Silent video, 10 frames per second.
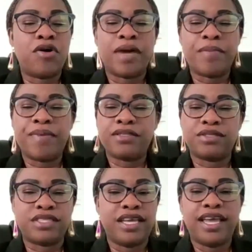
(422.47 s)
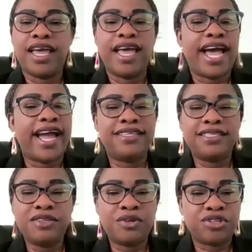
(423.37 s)
I call my bank to say, I
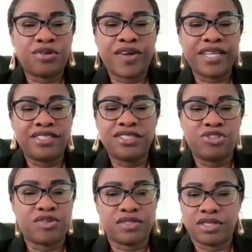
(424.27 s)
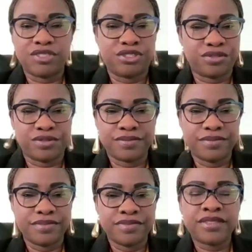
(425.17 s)
didn't authorize this transaction.
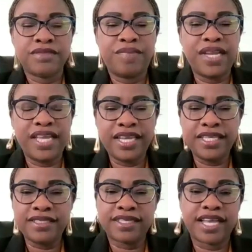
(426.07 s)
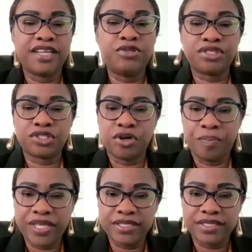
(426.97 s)
Please, can you
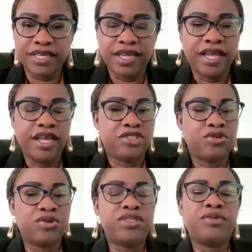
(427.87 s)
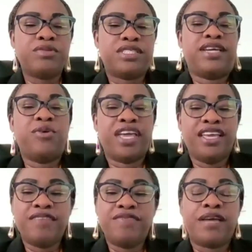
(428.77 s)
stop it? So they will say,
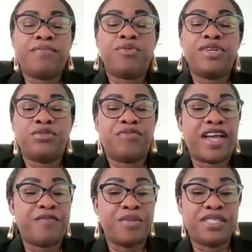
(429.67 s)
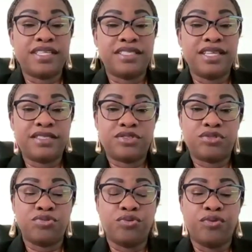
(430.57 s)
okay, give them 3 to 5 business days
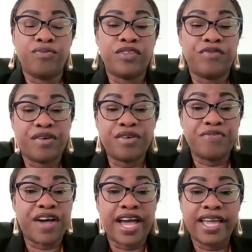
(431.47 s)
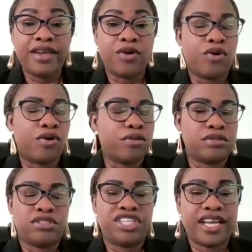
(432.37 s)
to verify
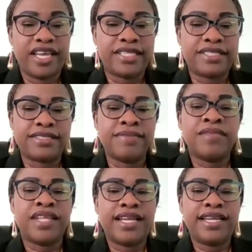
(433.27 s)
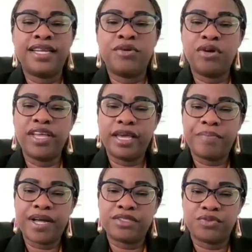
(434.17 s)
or check it. And then they'll
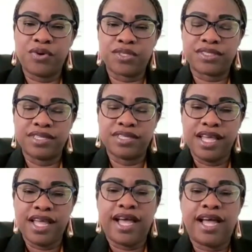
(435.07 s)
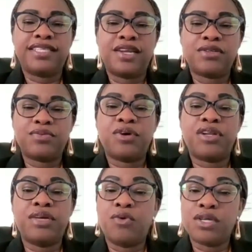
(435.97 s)
get back to us and tell us
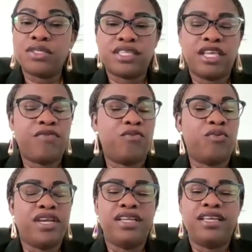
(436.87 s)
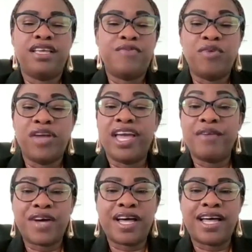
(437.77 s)
what it was, if we
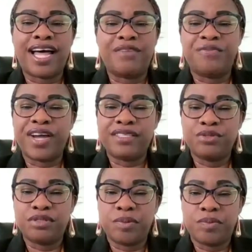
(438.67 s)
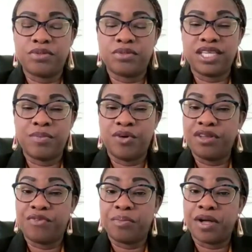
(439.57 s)
ever advise those people to take
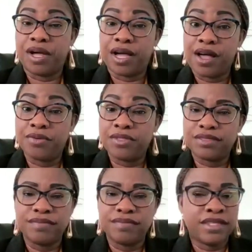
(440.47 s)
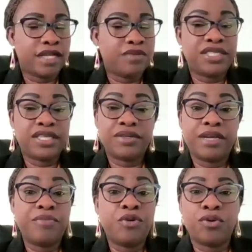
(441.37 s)
money from our accounts. And we tell
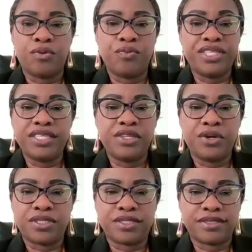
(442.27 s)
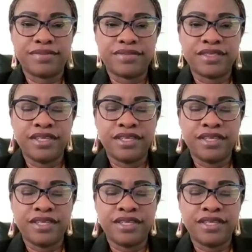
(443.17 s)
them, no, we did not.